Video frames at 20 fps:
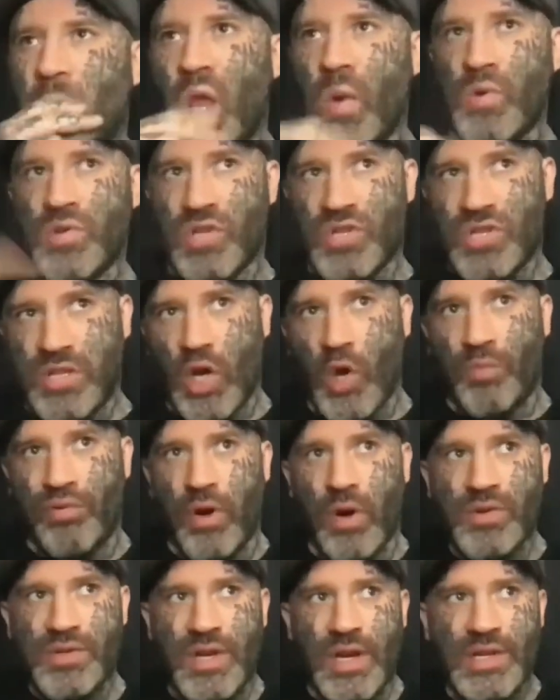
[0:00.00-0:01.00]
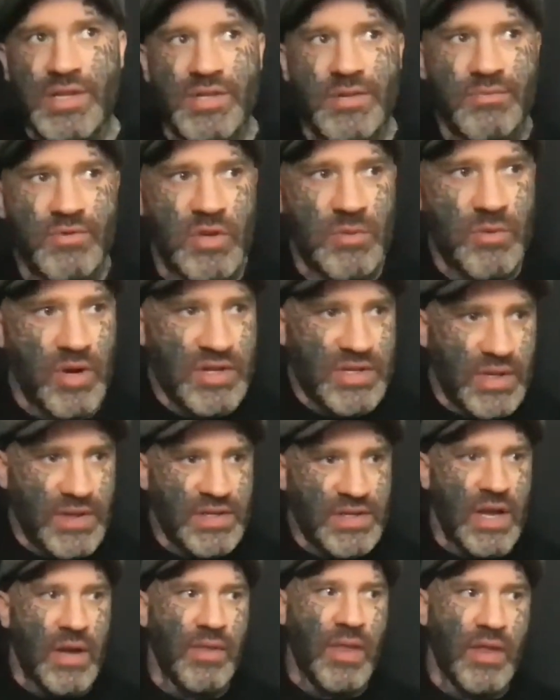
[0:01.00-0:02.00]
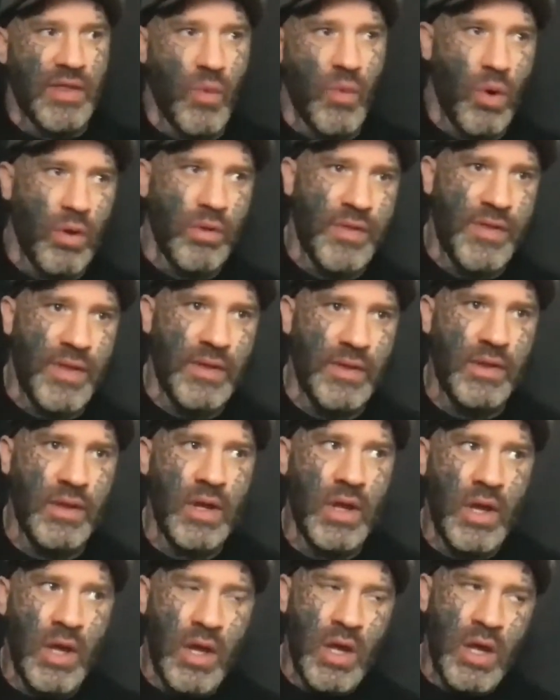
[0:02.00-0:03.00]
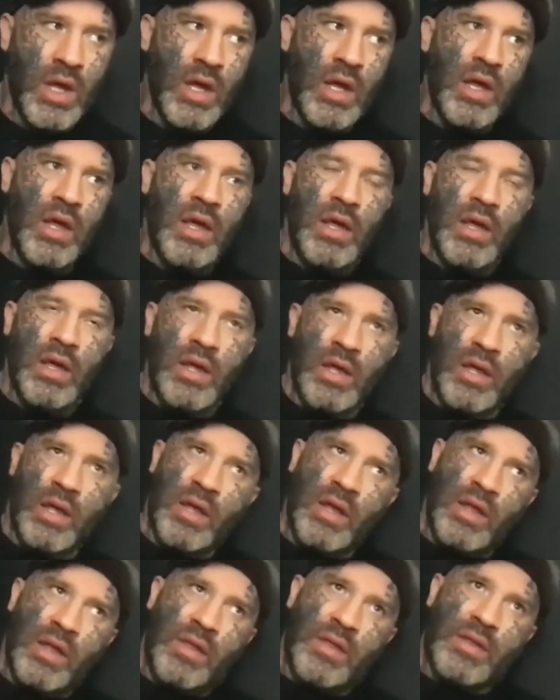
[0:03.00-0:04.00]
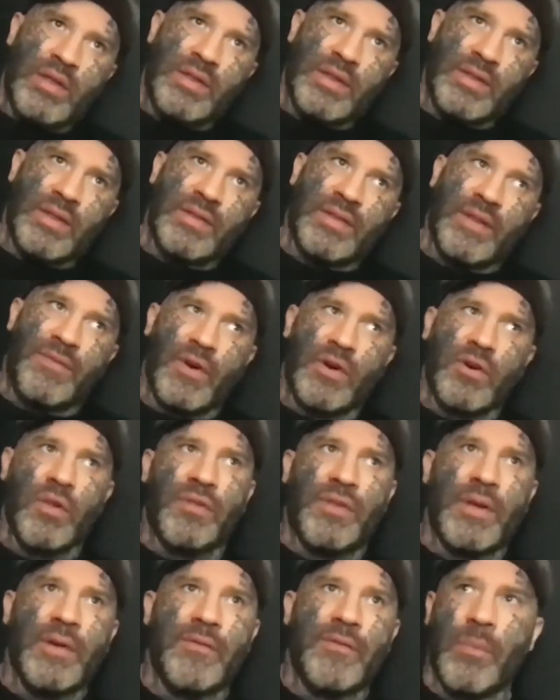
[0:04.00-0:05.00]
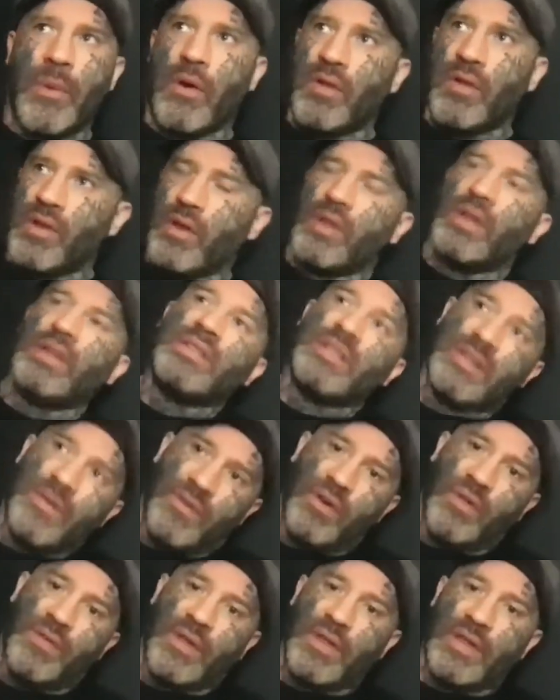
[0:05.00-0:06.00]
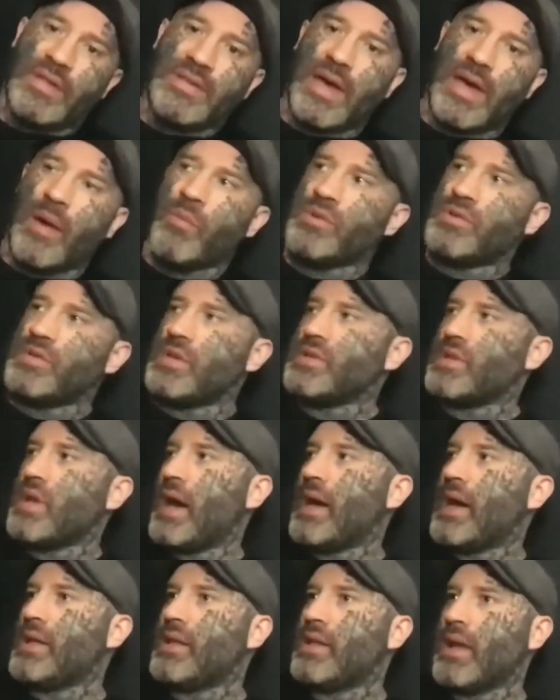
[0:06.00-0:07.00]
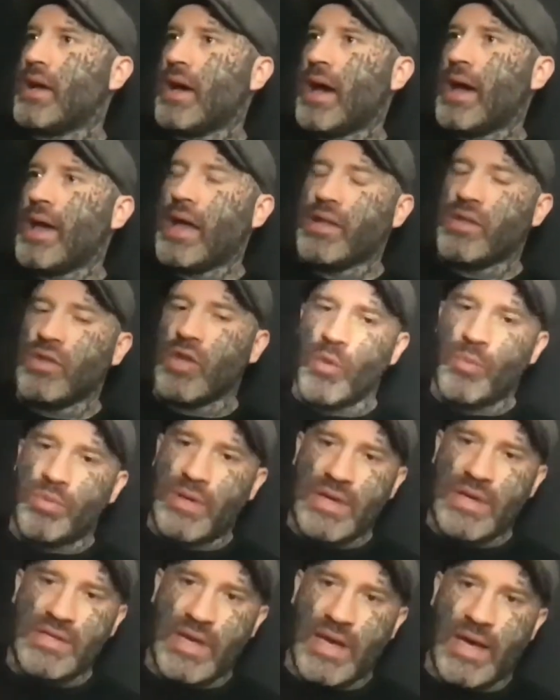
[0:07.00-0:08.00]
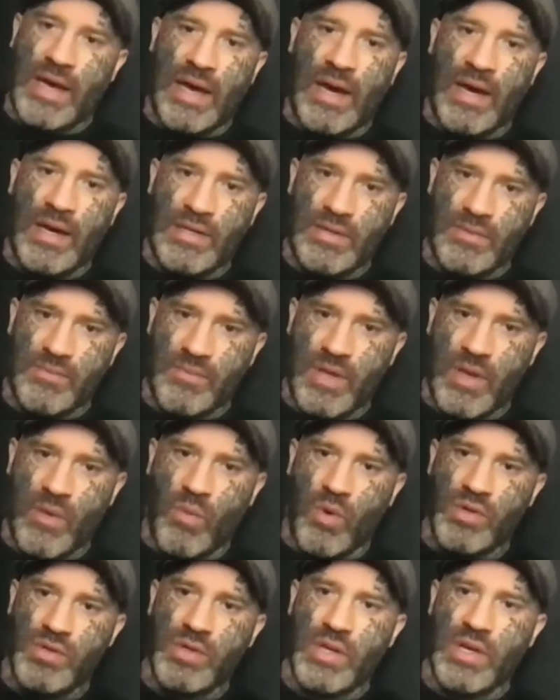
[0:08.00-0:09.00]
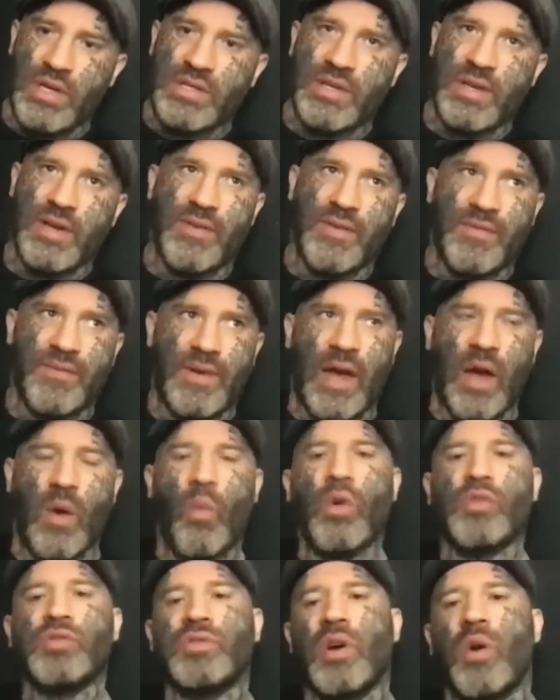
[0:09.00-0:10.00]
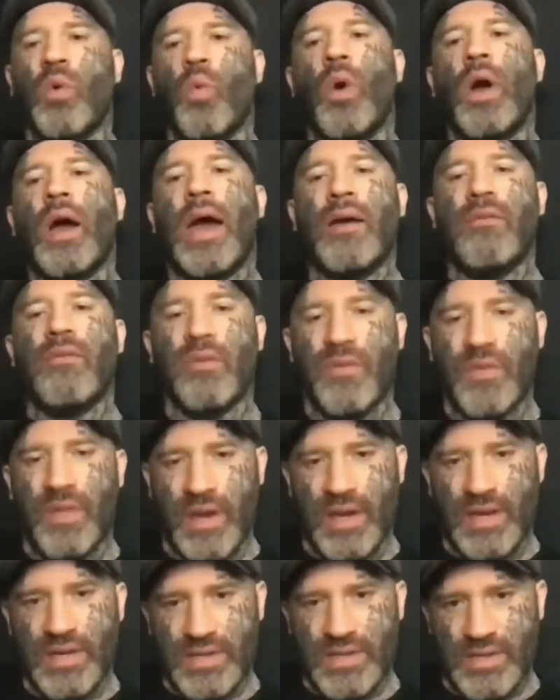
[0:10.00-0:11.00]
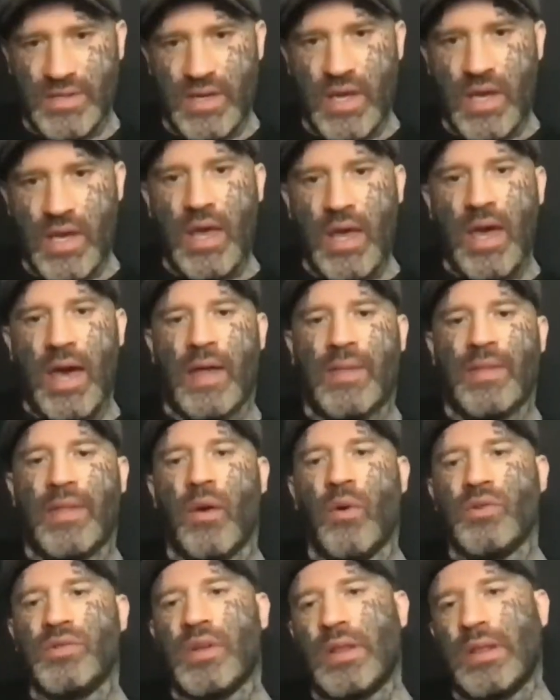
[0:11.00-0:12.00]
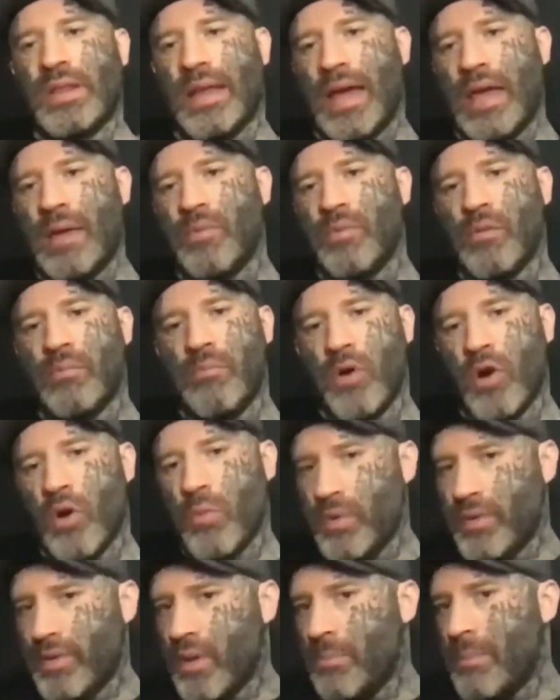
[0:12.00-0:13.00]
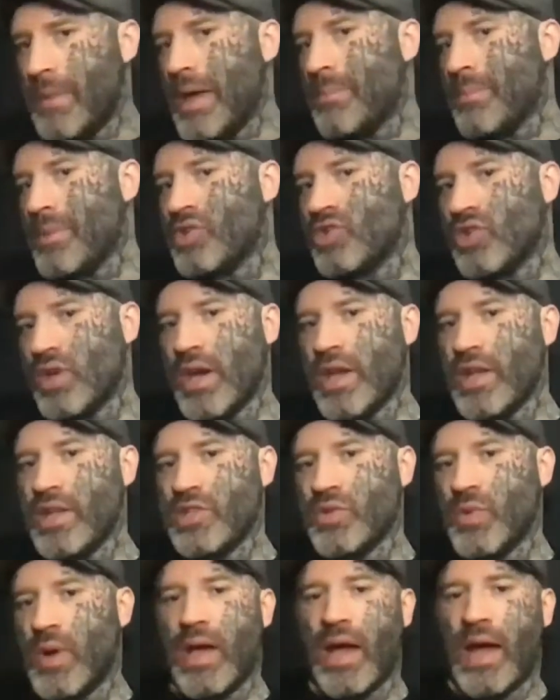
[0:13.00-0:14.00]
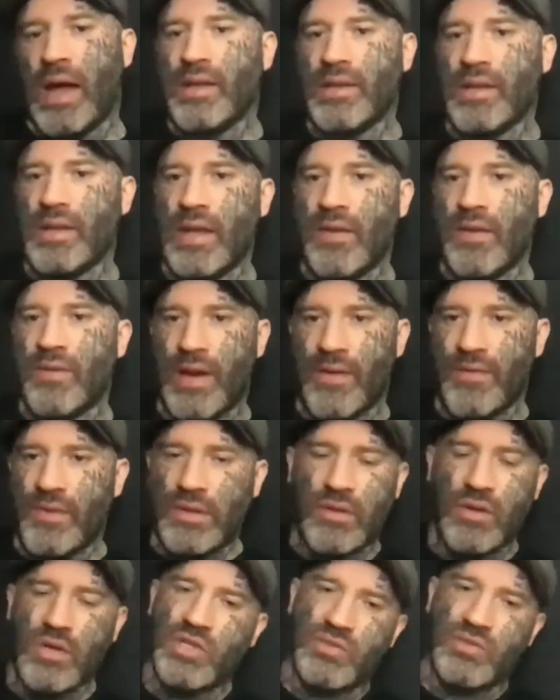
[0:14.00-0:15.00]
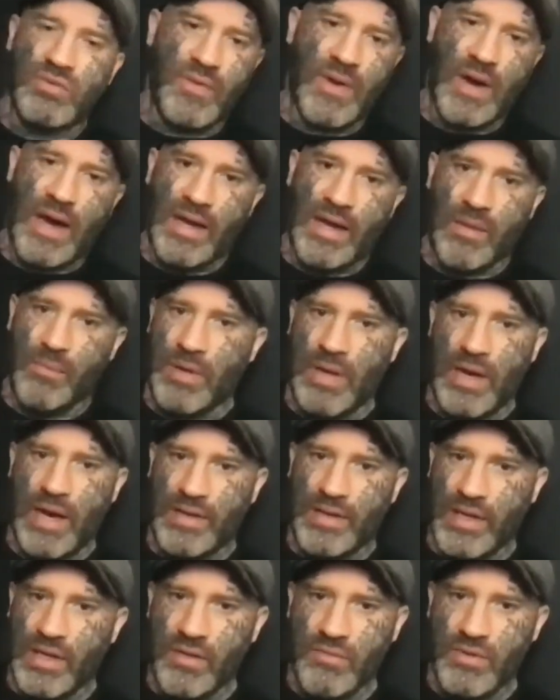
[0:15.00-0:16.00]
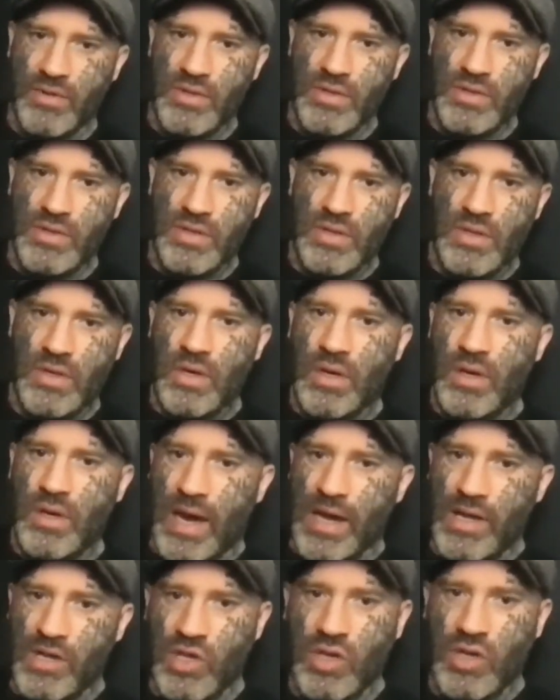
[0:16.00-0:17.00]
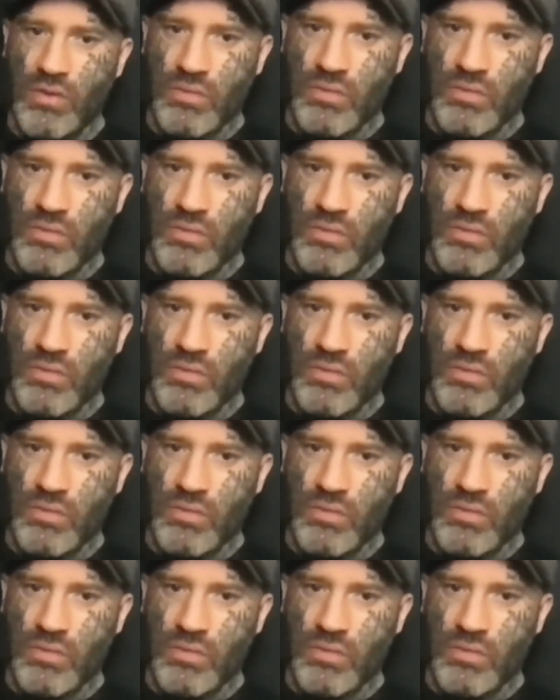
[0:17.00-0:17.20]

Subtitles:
was a slow process, to be honest. And the one thing, the difficult thing for me, or at least the difficult thing at the time, is that I had no place to hide. It wasn't as if I wasn't aware of this and there was a light bulb moment that made me change. So I didn't even have the luxury of hiding behind ignorance. I knew,